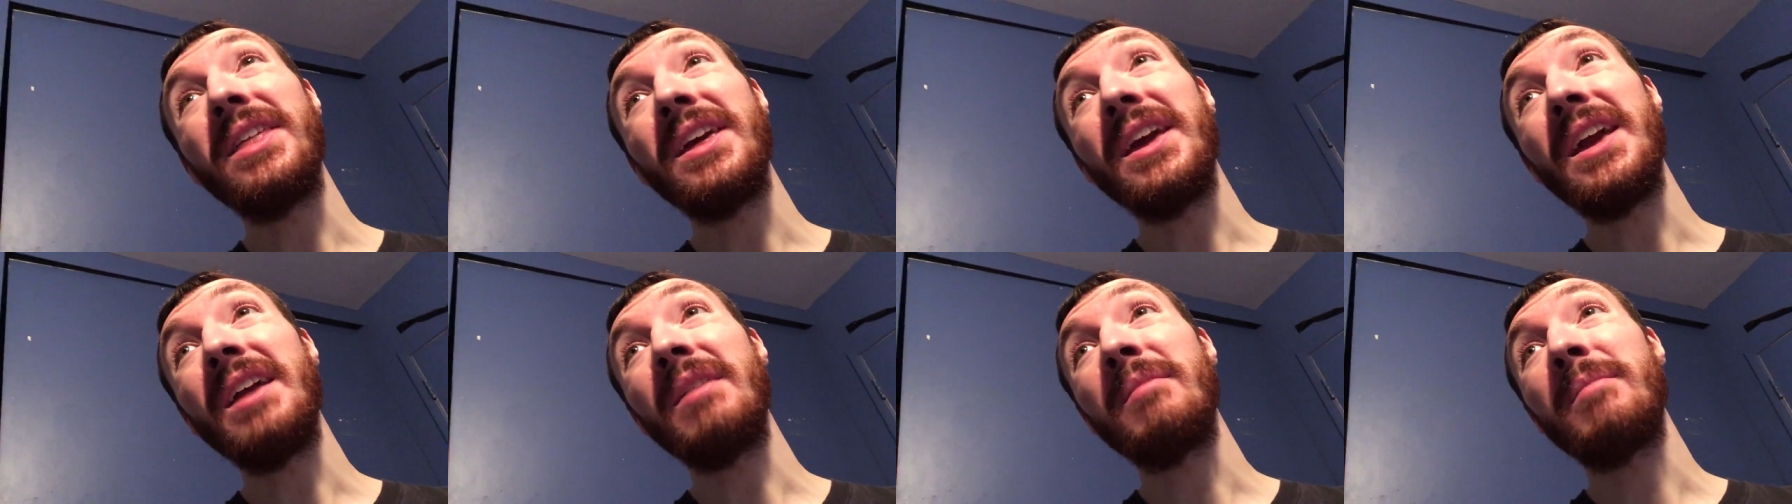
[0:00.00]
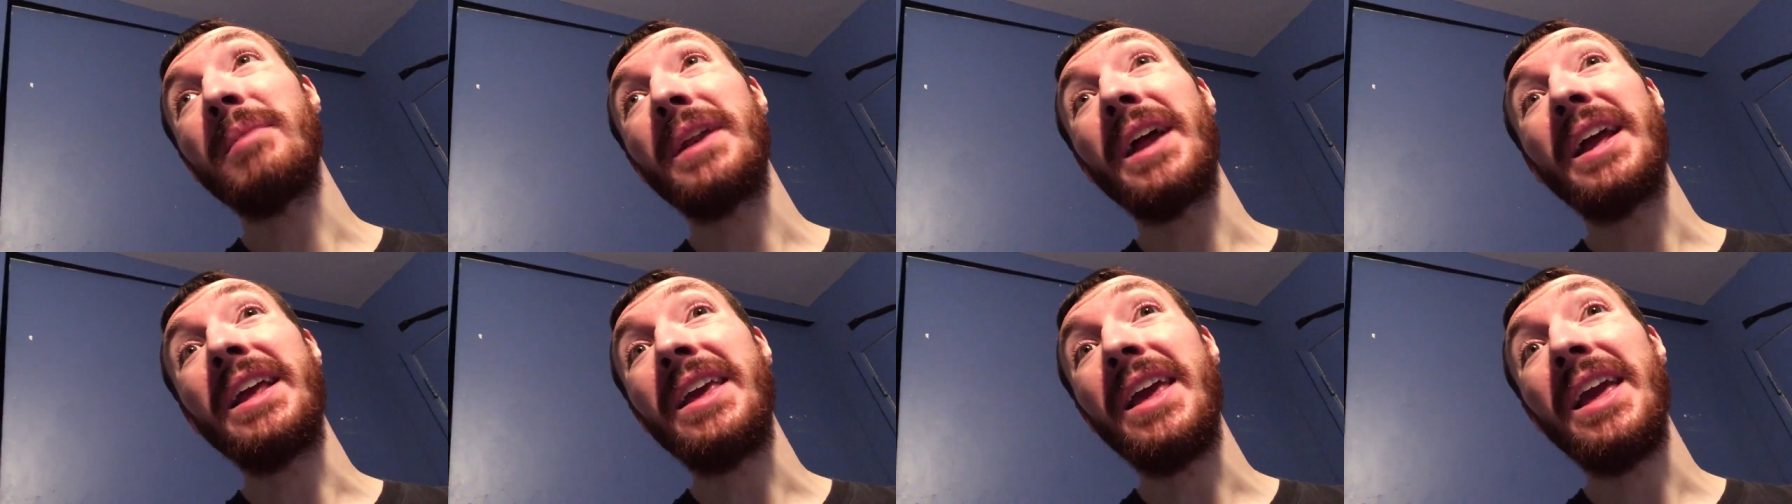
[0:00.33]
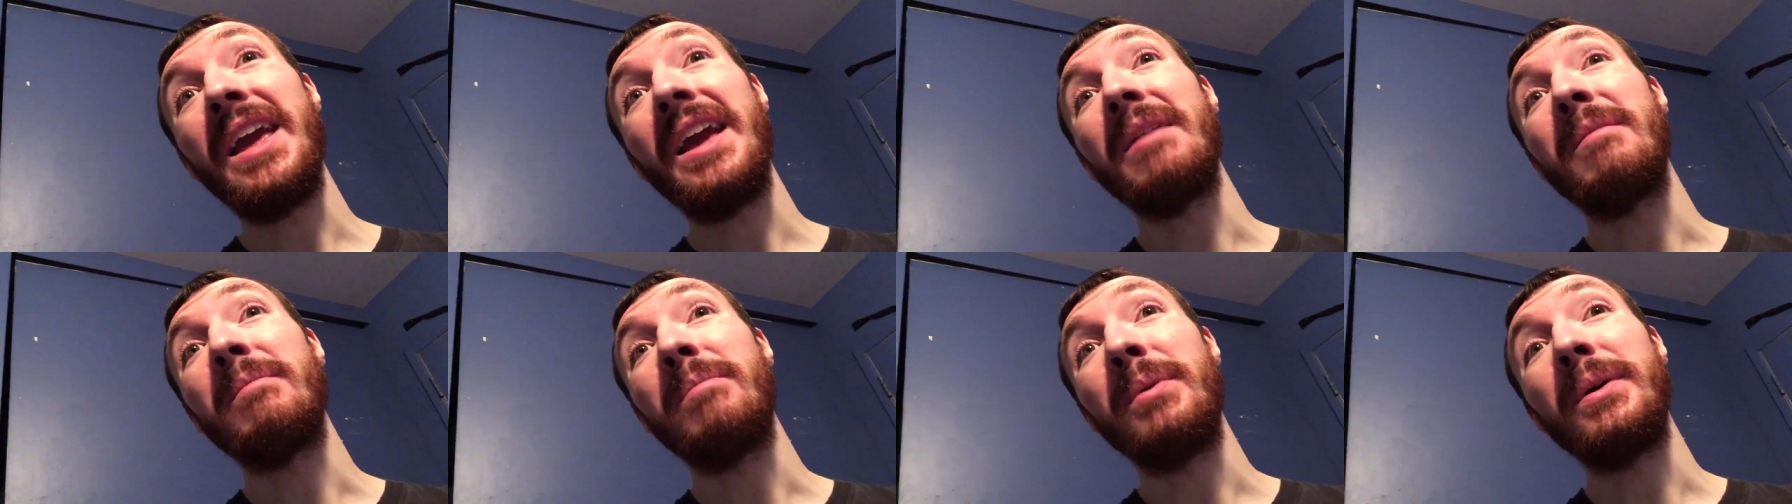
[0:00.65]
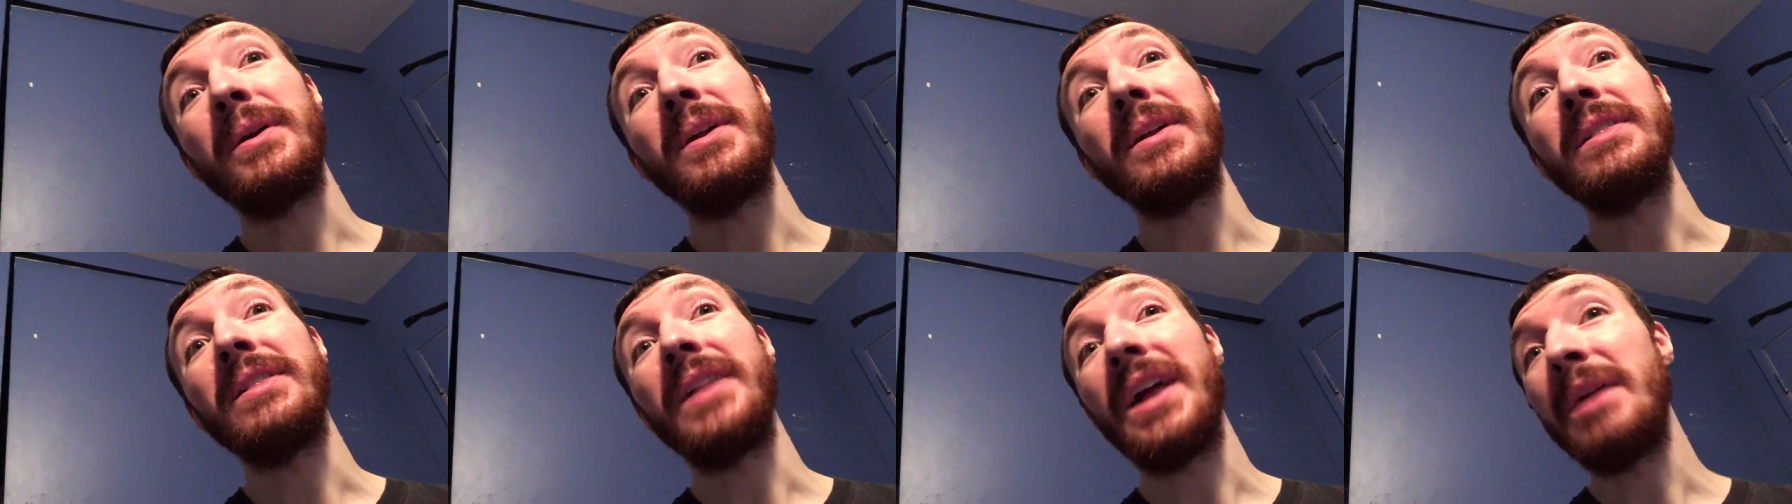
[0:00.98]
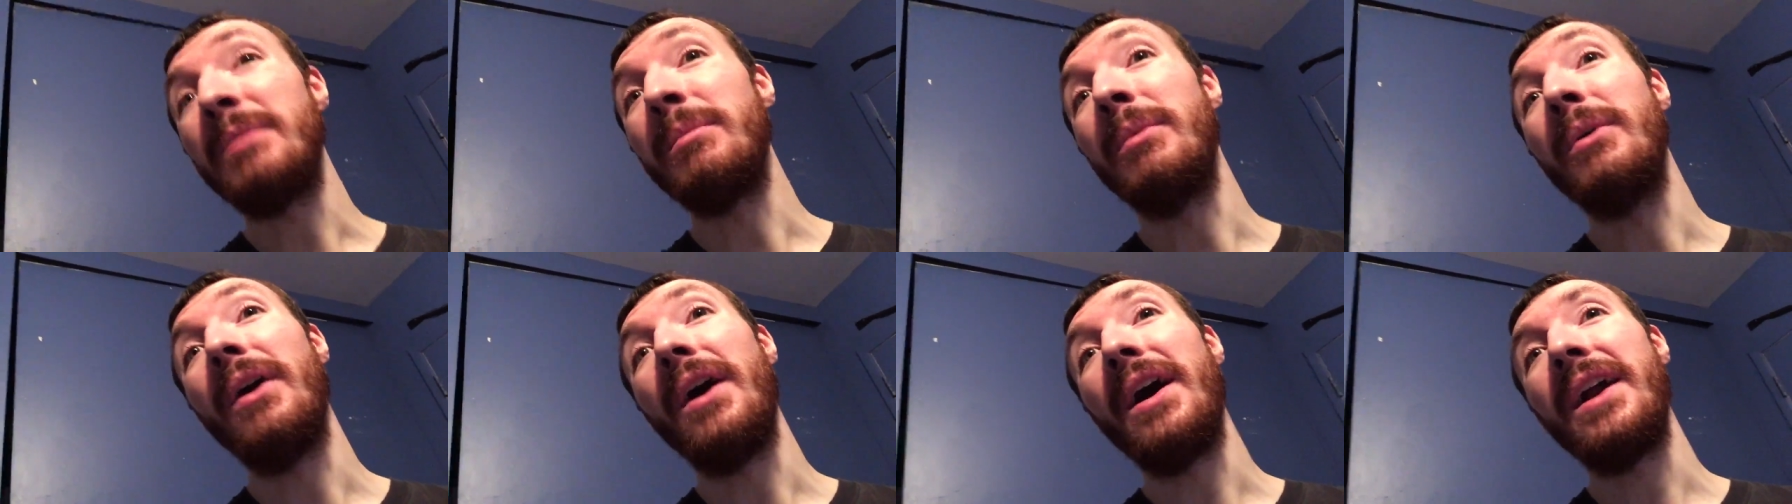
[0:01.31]
thing, but I can't put a
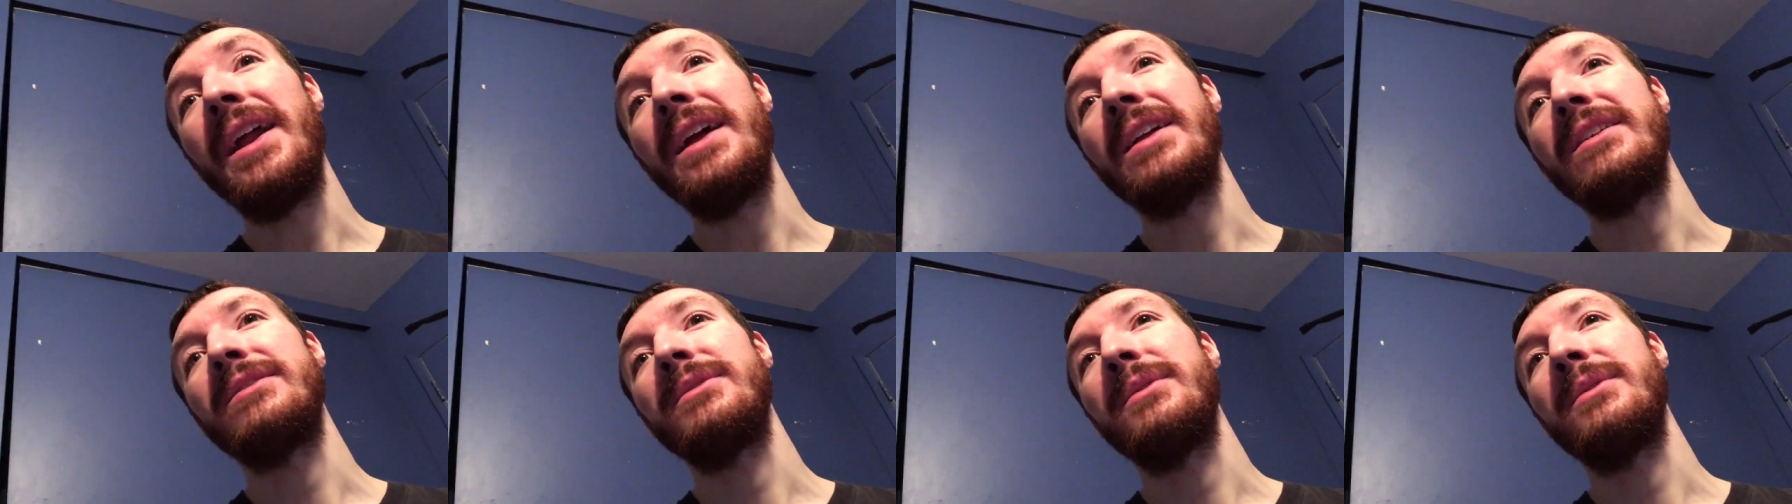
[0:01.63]
label on it,